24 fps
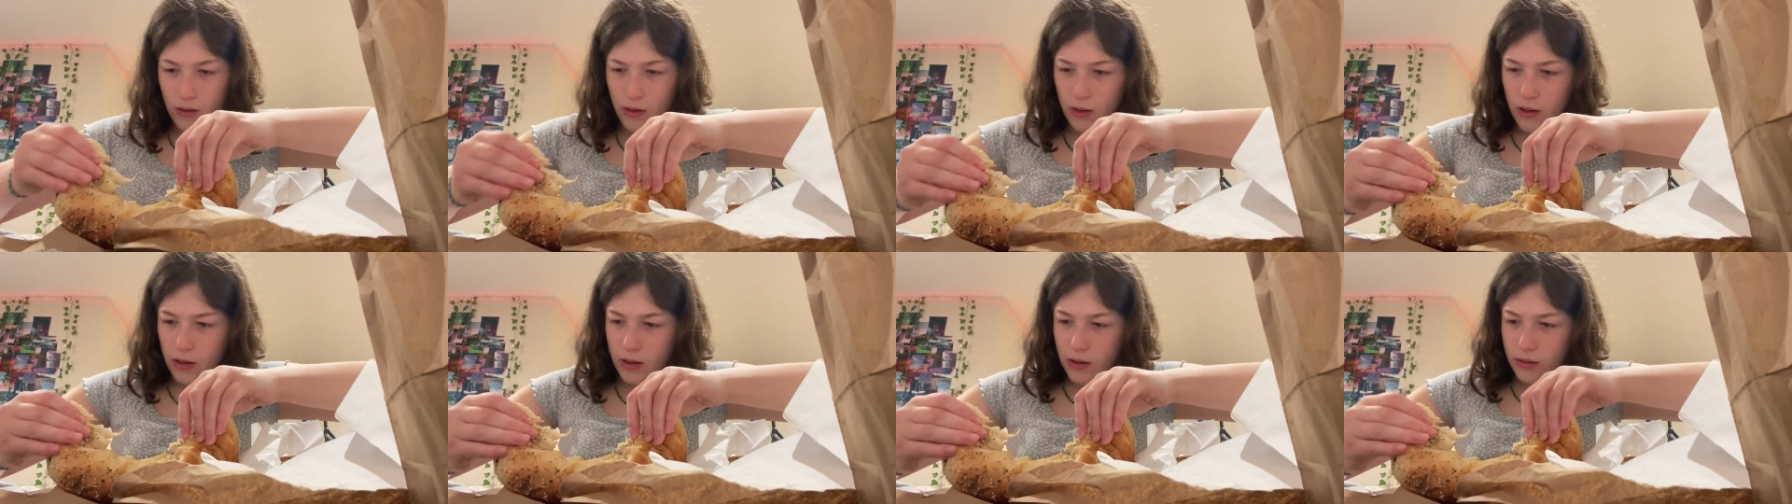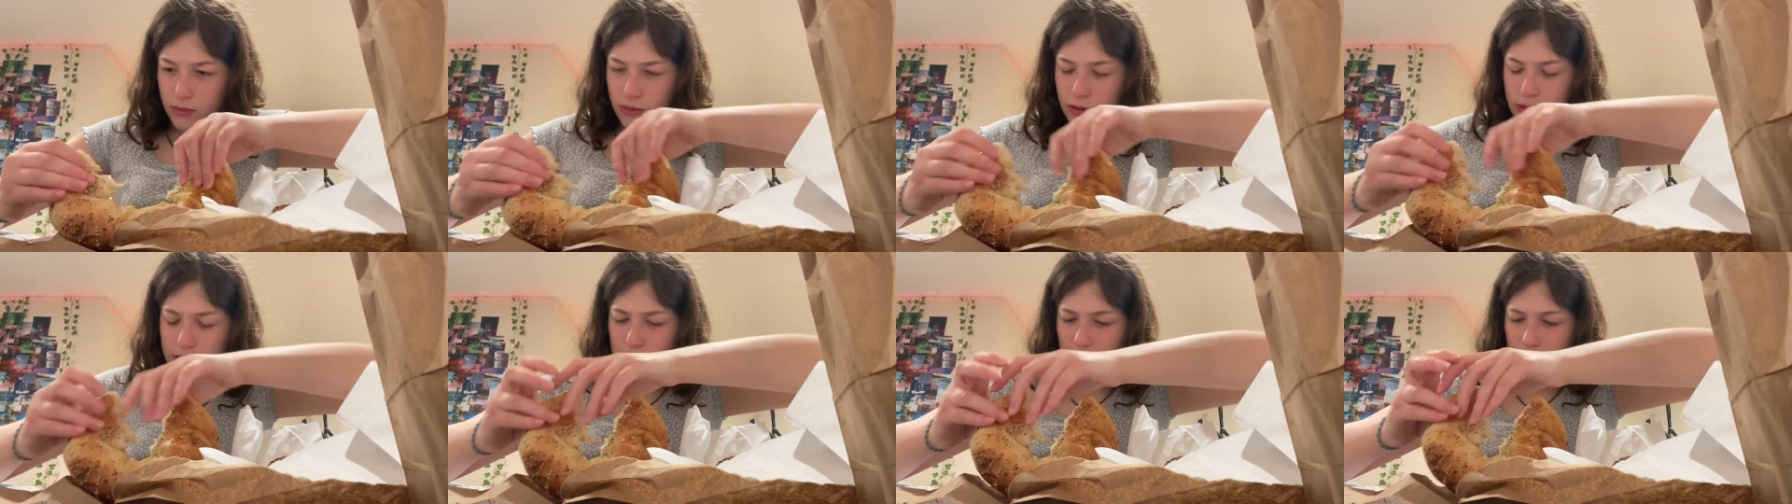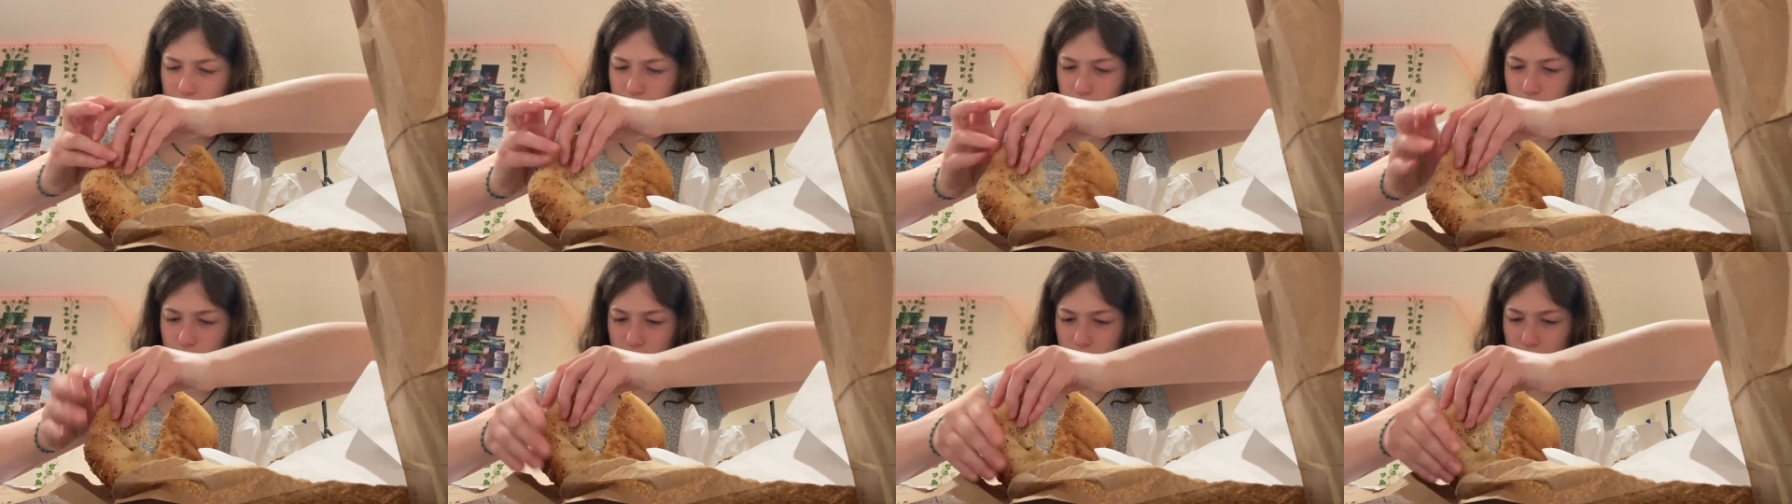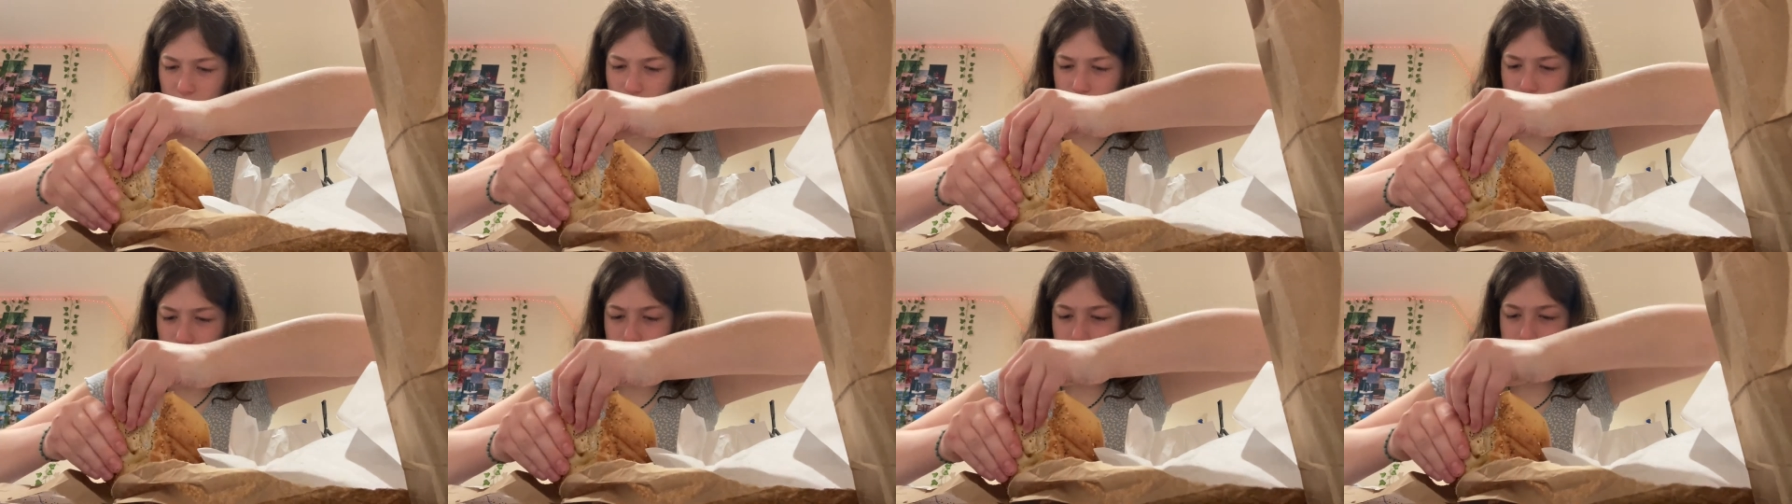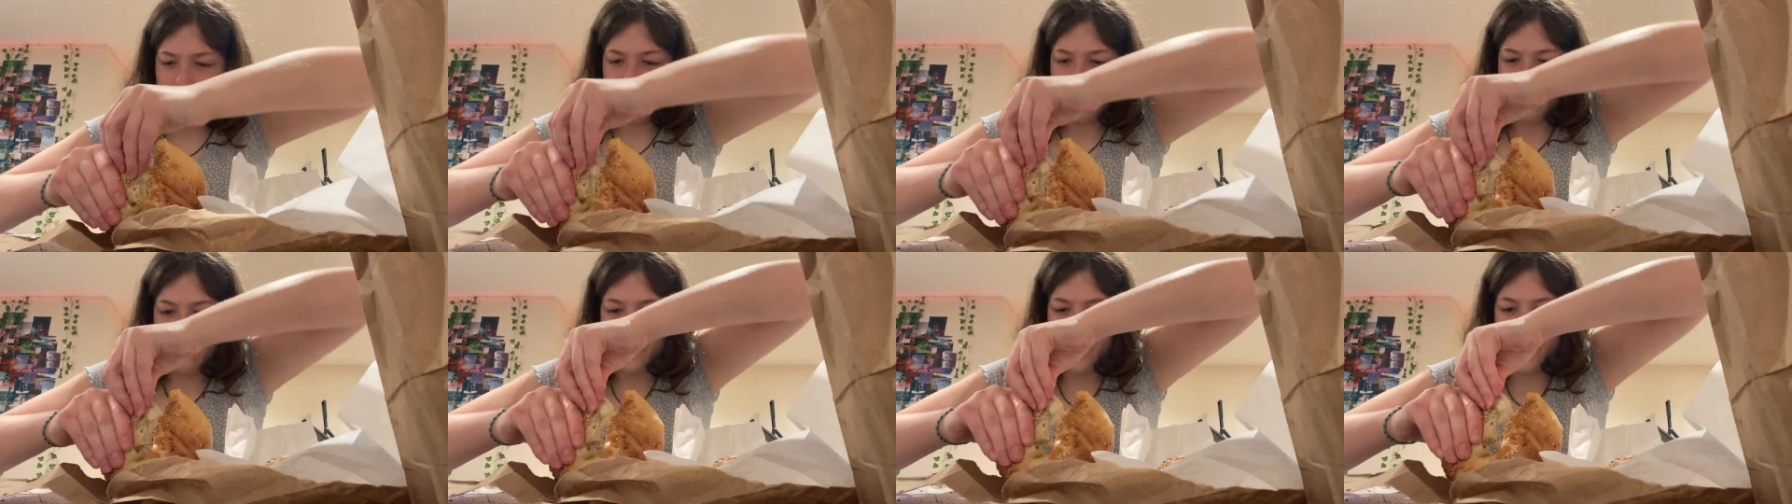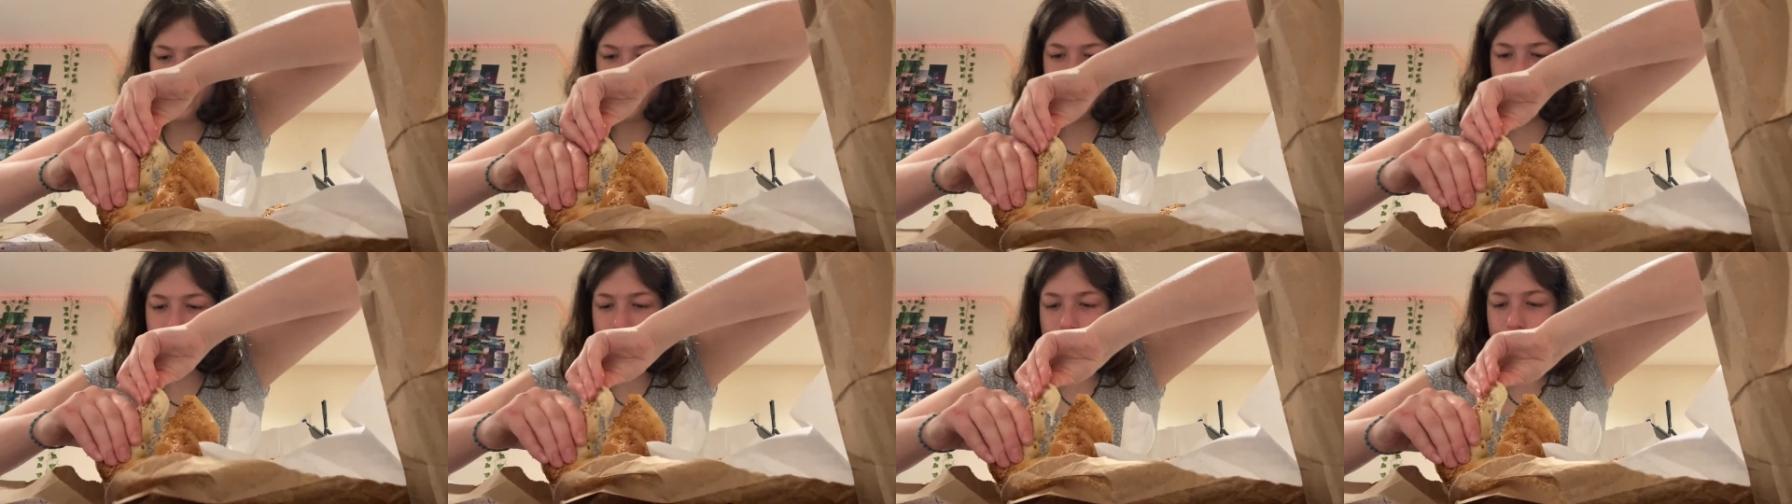This one's kind of grainy.
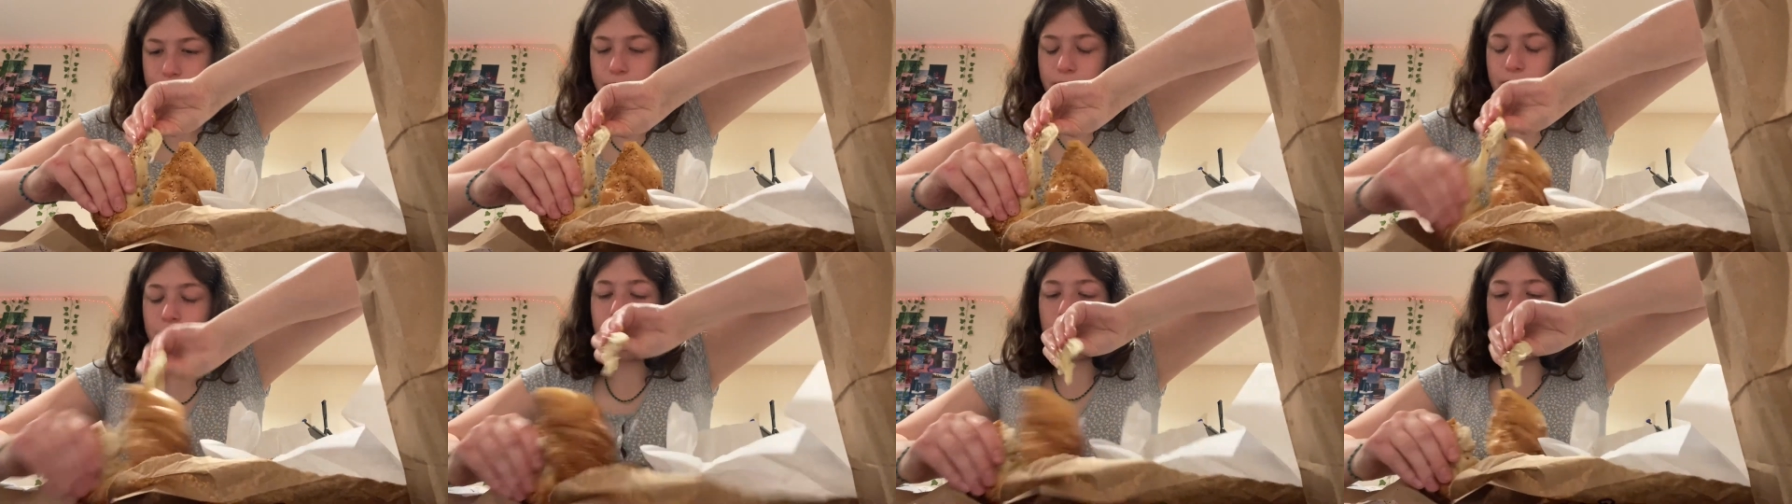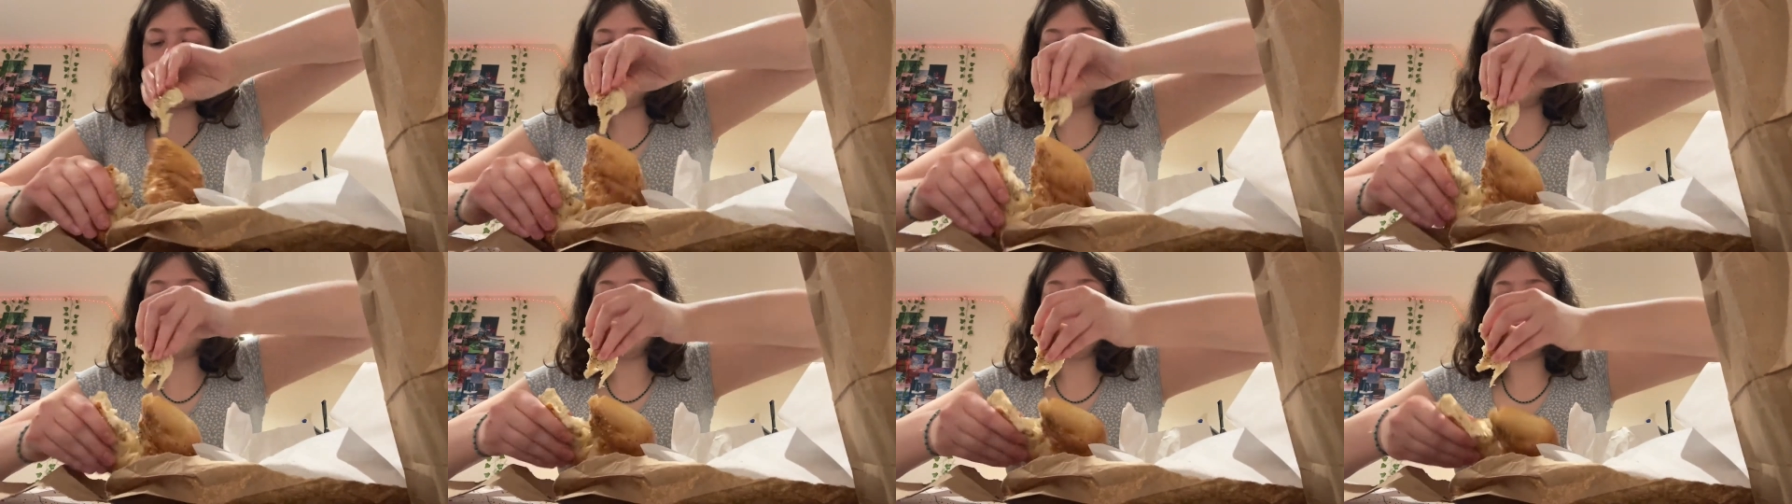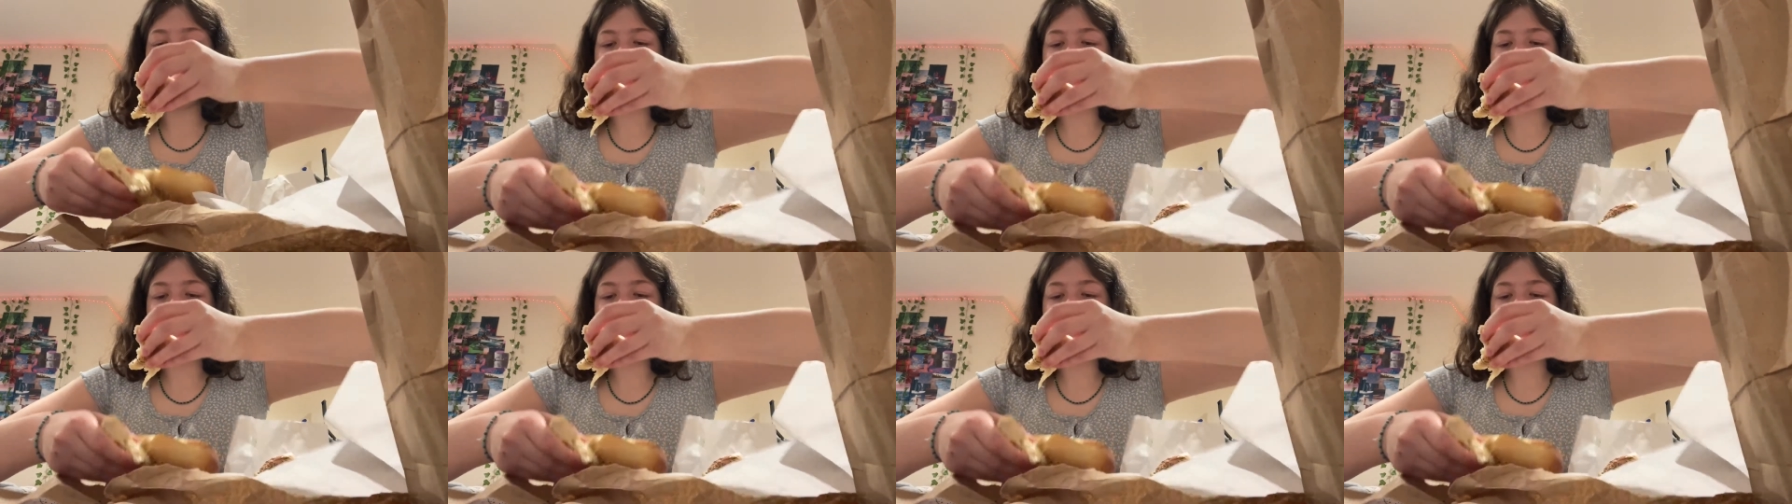Okay, let's see.